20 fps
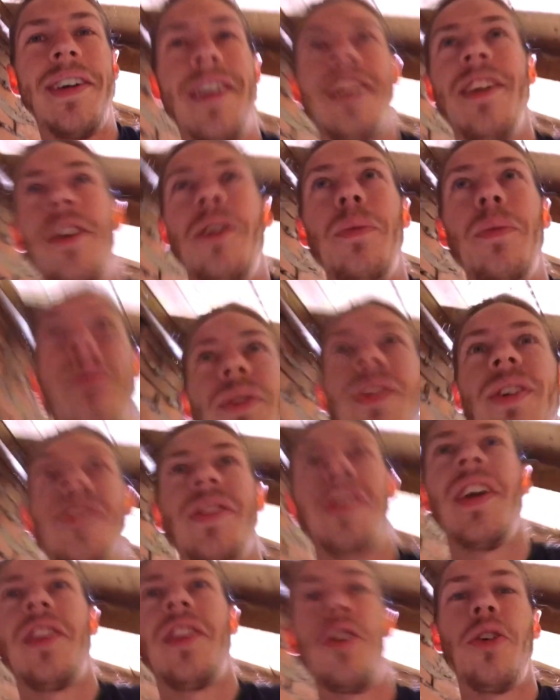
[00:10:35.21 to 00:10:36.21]
It almost looks
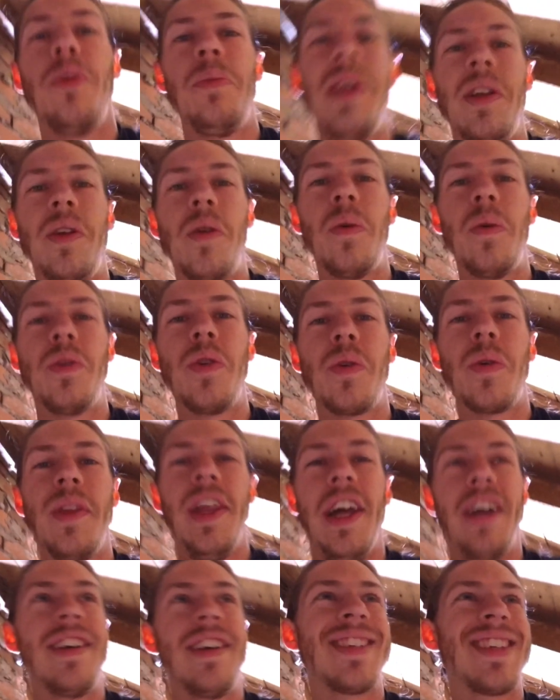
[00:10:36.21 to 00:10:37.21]
like there will be no door
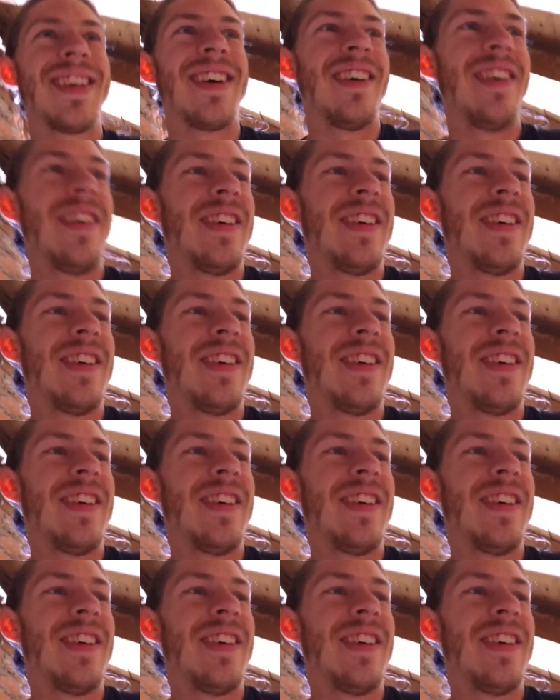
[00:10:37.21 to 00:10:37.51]
there, so